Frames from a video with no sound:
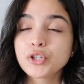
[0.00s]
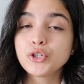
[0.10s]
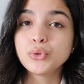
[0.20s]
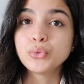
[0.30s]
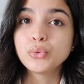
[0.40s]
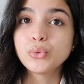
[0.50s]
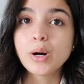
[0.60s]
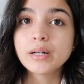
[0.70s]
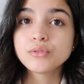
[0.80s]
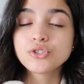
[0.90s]
you
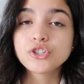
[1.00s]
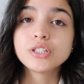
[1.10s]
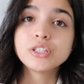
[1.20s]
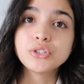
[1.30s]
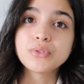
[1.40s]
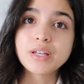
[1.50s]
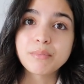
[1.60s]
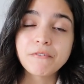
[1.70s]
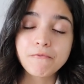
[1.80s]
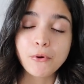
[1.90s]
should use it
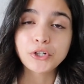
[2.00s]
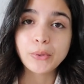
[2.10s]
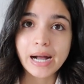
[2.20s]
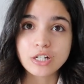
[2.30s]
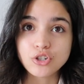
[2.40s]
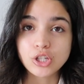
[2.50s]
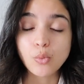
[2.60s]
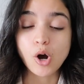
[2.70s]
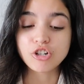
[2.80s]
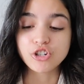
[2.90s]
before you actually
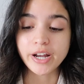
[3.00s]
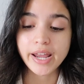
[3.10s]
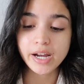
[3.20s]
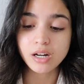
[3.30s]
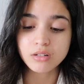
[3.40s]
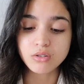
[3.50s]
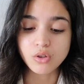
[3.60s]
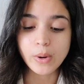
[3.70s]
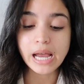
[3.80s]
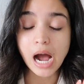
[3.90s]
wash your hair so
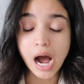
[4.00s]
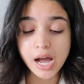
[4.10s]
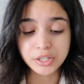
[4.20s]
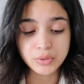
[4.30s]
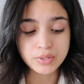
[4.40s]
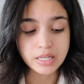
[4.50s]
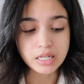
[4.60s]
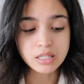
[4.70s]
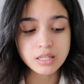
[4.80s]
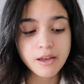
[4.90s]
the way I use
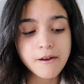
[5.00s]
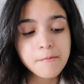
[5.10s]
this